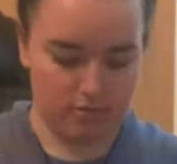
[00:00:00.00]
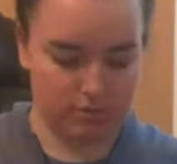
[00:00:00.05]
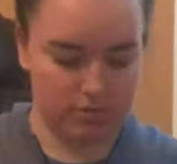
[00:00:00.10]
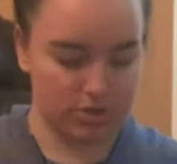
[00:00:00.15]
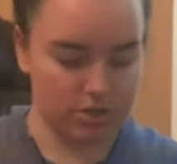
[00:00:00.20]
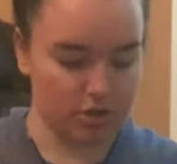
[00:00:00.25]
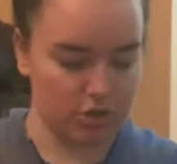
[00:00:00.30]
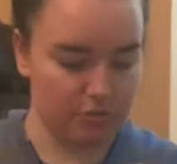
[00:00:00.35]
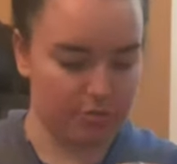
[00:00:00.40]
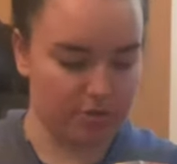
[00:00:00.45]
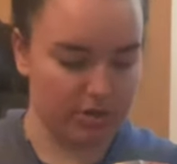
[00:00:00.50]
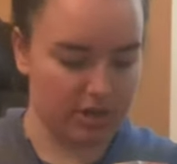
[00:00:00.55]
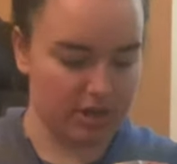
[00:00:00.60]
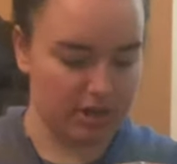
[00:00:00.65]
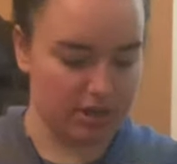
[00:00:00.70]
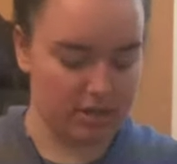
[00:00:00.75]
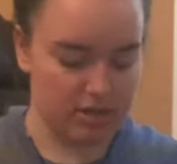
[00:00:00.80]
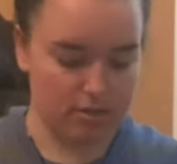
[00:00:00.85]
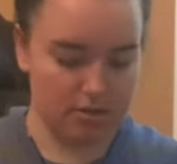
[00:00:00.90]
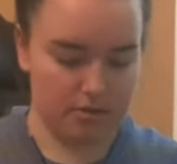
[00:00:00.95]
So
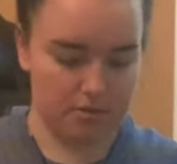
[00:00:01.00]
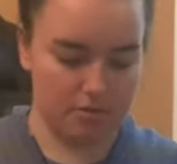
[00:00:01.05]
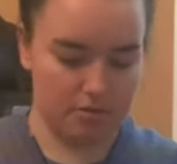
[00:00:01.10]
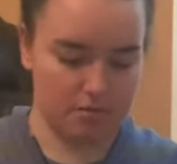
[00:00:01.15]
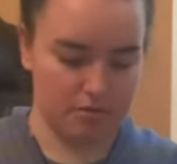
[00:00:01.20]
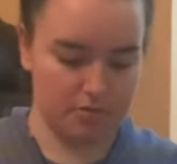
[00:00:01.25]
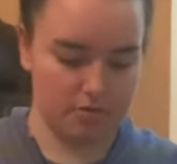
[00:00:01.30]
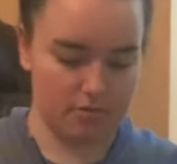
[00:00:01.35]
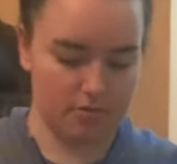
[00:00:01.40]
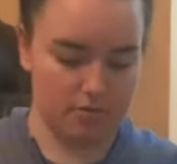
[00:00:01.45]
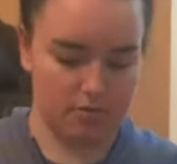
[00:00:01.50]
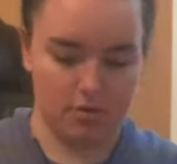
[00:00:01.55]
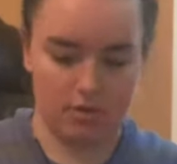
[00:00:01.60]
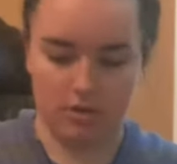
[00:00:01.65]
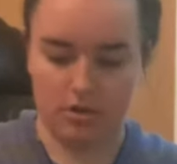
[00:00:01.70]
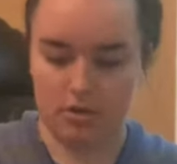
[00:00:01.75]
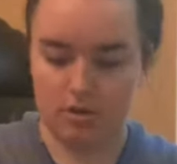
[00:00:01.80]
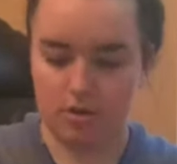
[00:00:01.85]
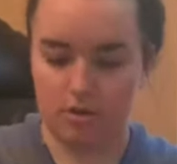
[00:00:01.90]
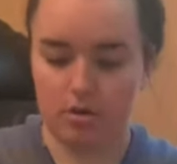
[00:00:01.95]
pretty.
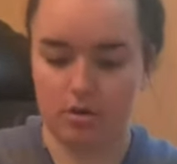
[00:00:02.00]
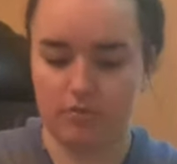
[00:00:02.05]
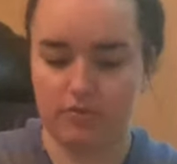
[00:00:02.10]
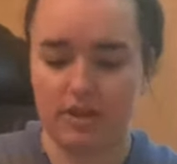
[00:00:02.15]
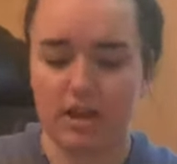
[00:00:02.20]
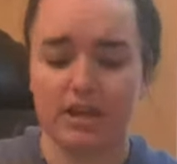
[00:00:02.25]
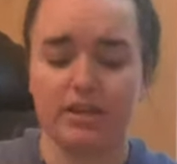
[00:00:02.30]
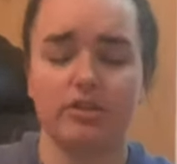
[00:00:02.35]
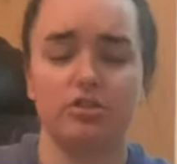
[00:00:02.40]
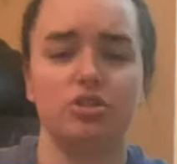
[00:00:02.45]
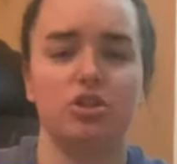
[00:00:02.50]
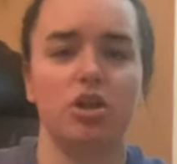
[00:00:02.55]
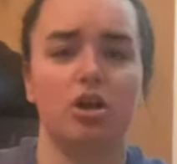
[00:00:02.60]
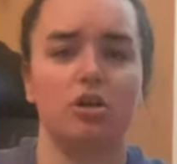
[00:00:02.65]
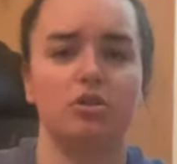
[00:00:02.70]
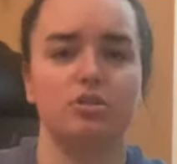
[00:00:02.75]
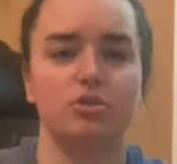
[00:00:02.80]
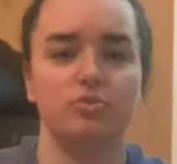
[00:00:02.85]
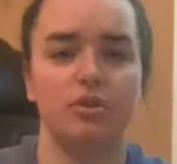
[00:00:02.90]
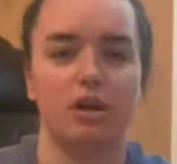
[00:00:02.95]
Love it. And then she
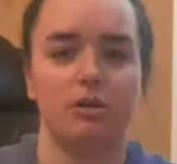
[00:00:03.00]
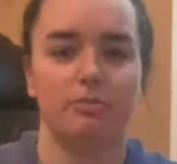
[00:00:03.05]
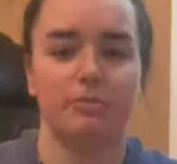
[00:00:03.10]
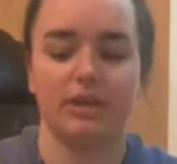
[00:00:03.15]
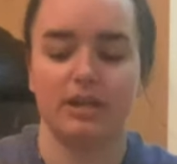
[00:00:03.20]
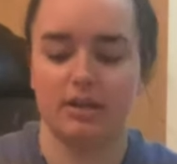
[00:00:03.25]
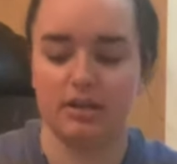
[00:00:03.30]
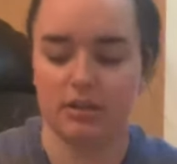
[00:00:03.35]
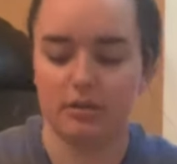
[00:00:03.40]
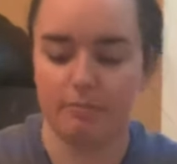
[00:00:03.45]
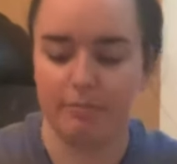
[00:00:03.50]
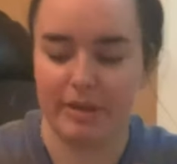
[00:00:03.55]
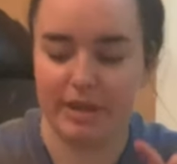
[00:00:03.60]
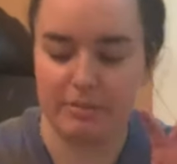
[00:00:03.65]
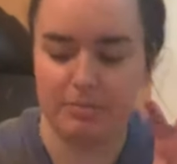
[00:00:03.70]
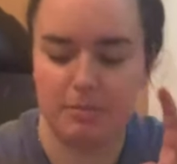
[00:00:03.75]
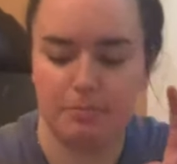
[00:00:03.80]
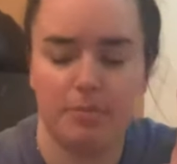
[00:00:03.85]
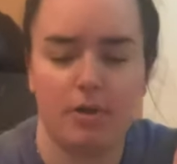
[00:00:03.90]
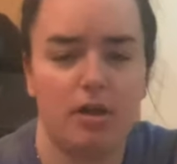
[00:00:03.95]
also got me a little
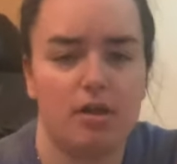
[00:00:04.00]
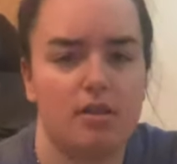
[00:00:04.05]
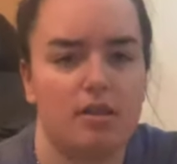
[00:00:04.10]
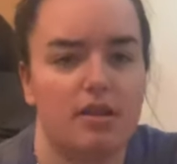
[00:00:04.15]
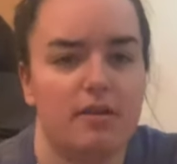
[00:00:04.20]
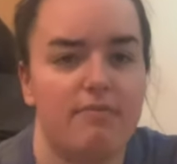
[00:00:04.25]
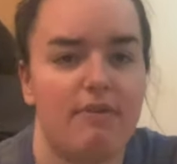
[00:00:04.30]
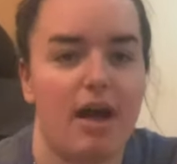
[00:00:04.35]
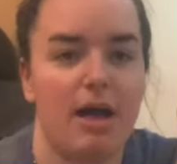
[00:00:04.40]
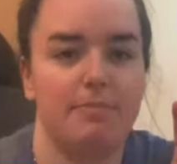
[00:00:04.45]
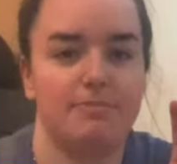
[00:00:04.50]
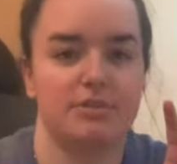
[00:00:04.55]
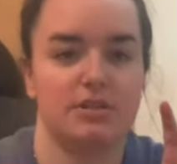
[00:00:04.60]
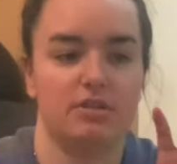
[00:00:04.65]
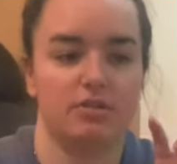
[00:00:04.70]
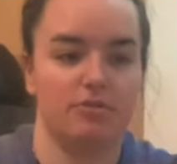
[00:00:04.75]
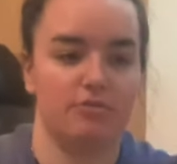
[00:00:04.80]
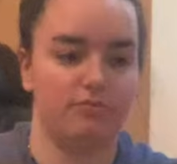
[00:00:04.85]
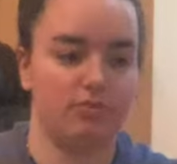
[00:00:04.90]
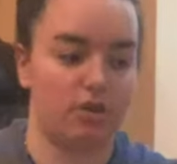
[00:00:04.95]
baby bottle of
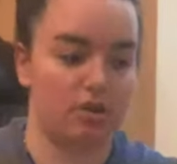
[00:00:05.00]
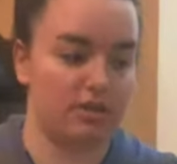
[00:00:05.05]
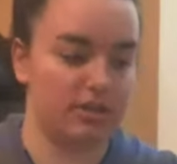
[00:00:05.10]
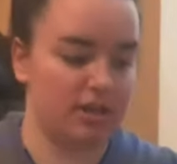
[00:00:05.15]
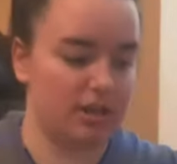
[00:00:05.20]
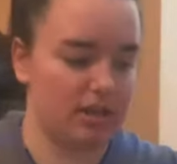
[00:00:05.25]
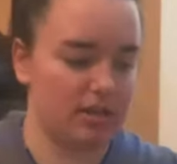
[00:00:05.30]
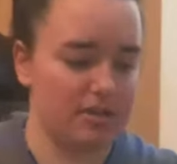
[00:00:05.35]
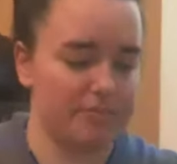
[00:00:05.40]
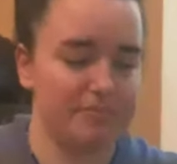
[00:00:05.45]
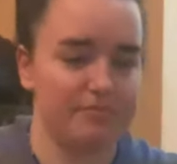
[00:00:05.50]
absolute vodka.